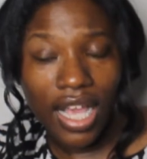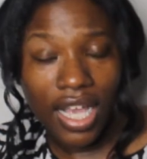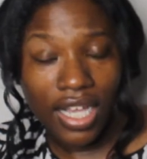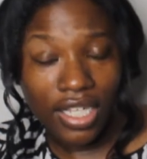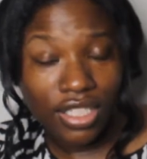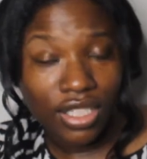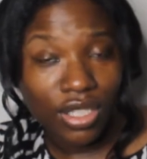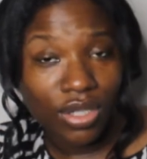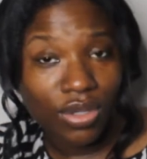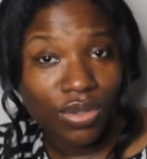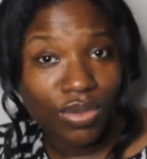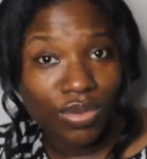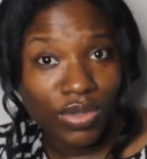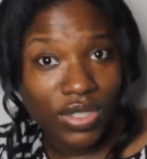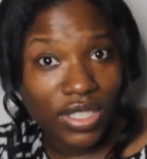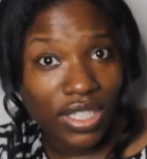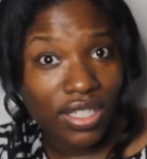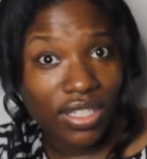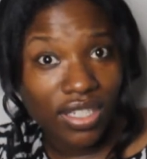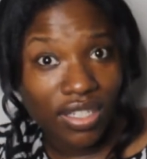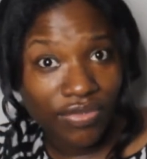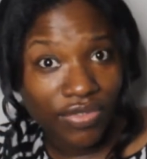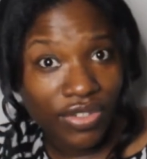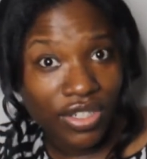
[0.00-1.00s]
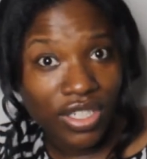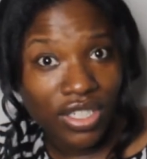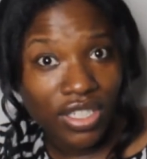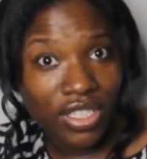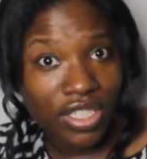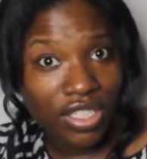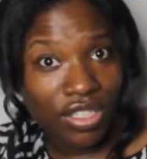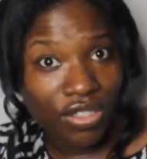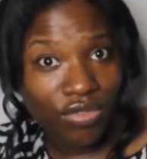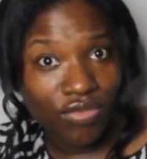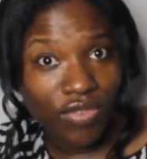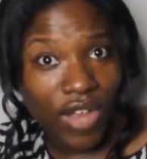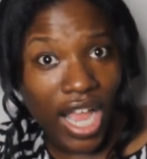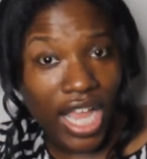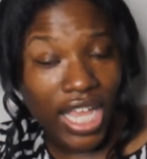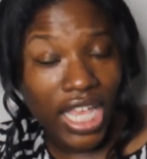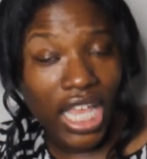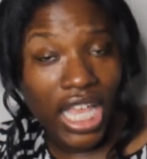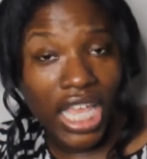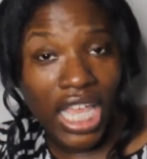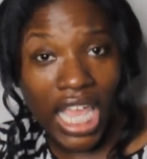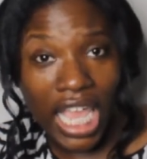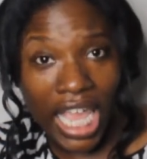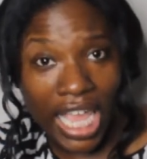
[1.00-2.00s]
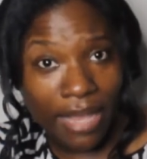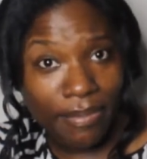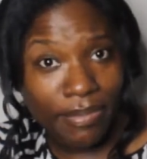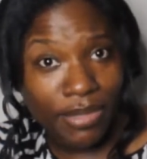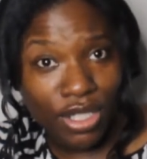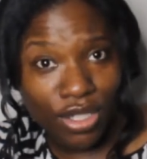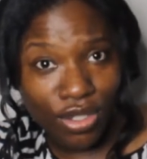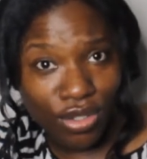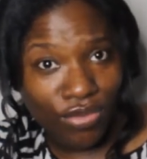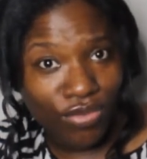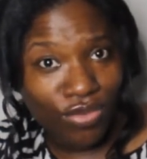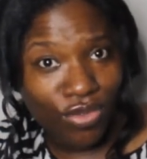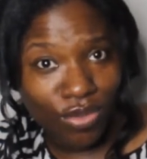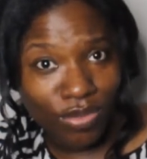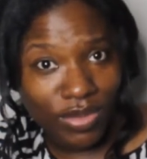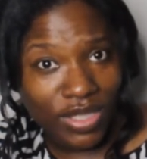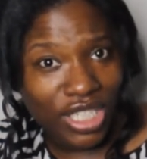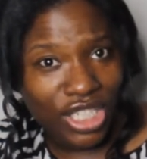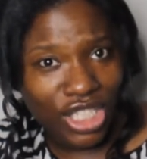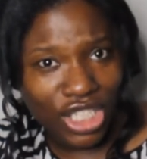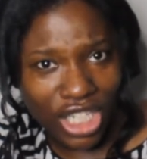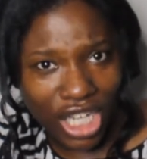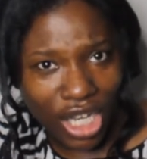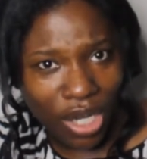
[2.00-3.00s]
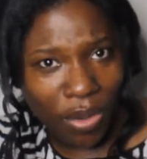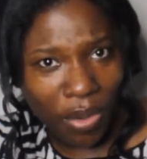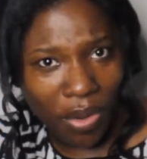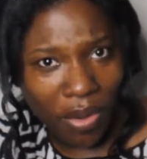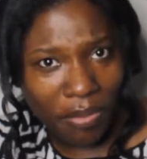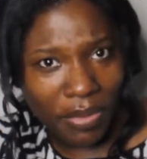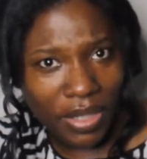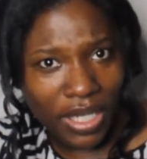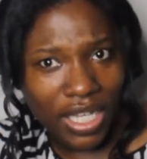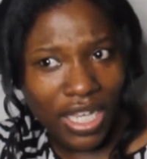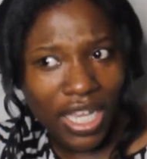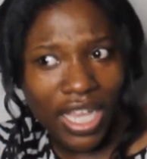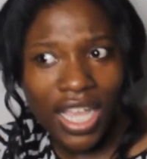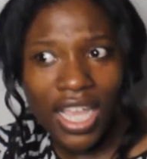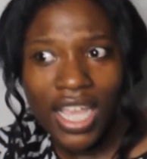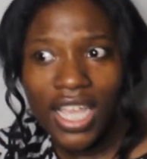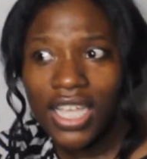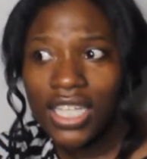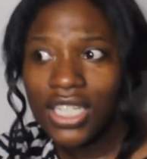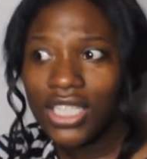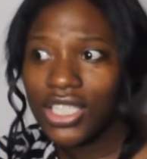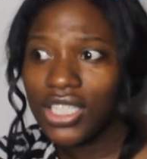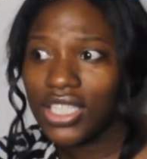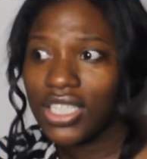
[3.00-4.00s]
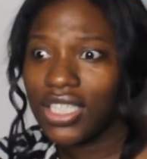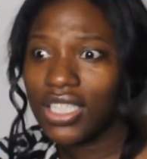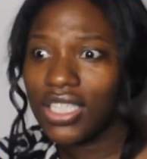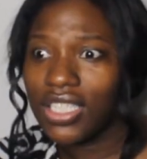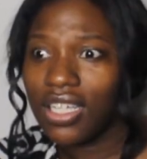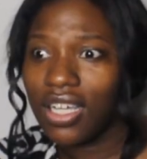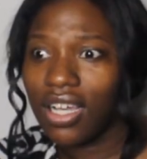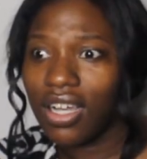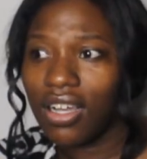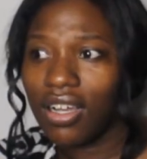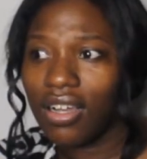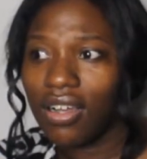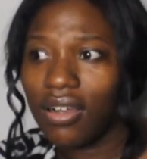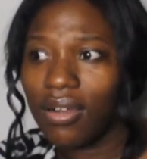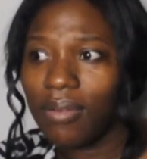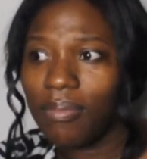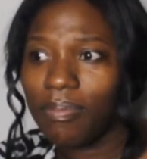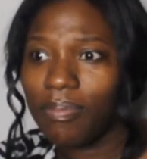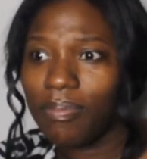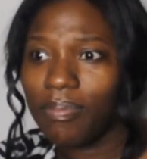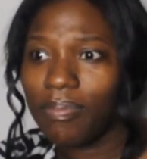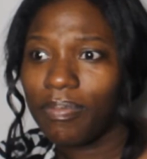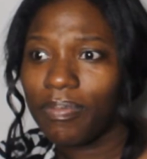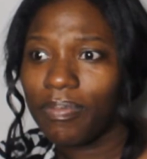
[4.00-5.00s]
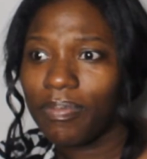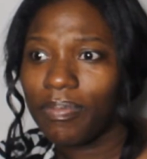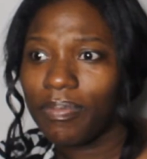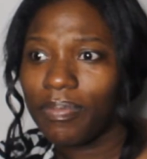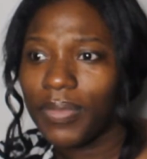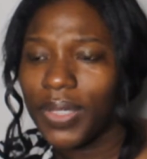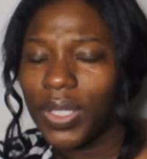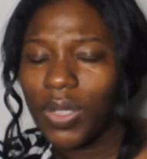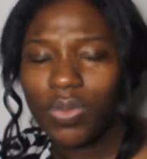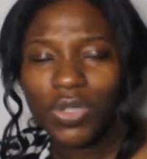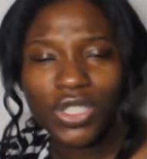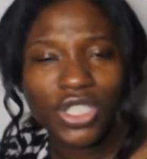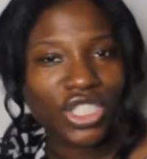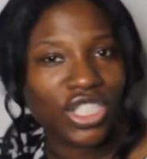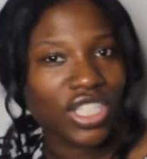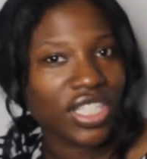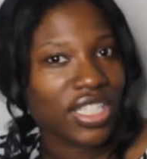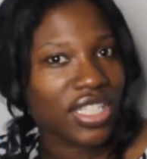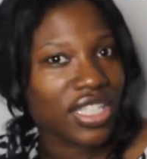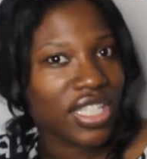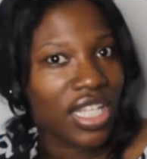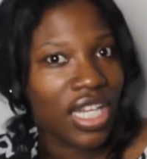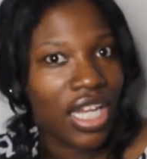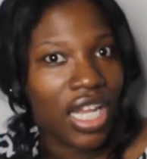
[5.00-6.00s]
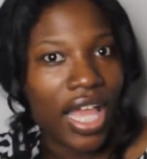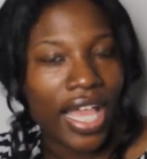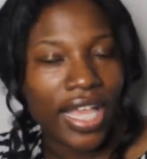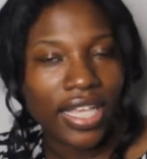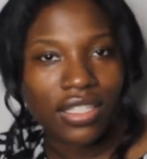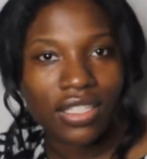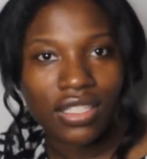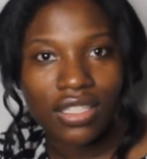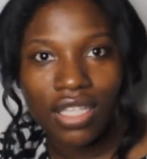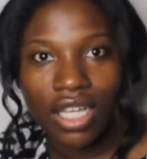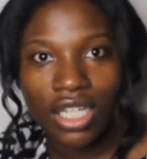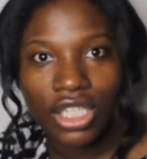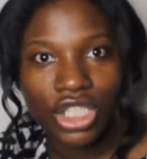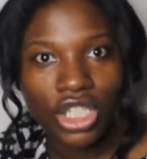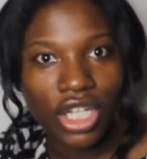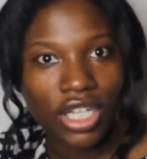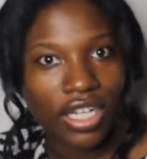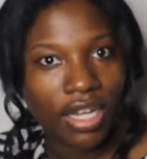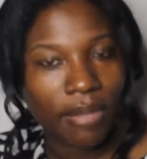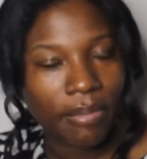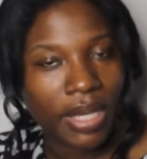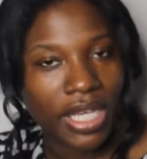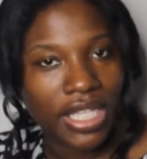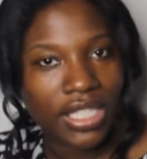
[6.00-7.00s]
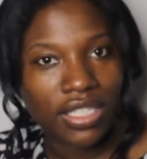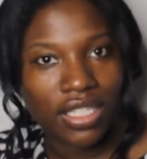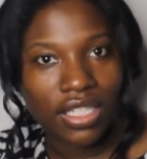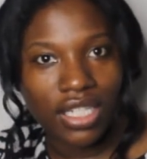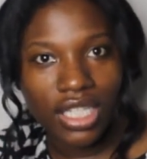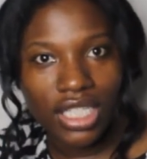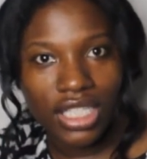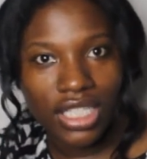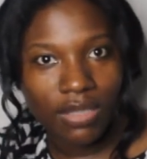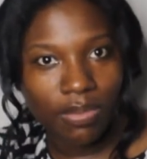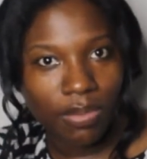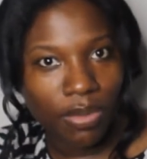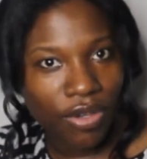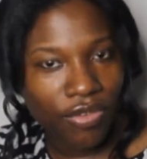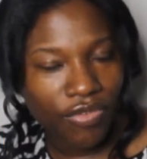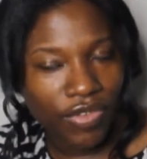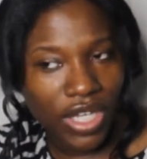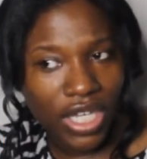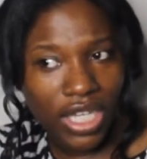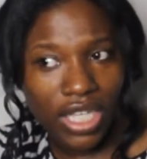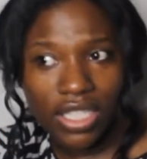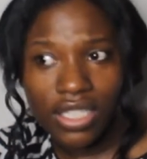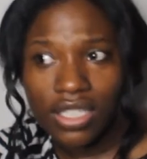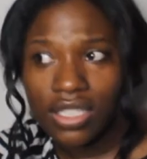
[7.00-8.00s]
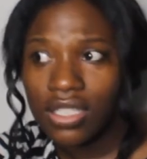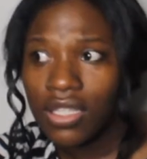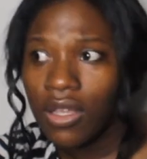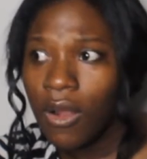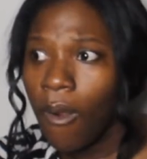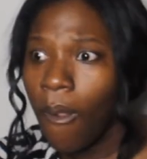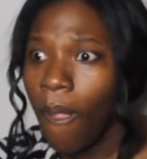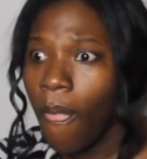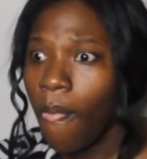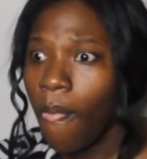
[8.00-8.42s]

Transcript: doctor who delivered Soraya came to the room to check on me. She, it was just like such an amazing experience.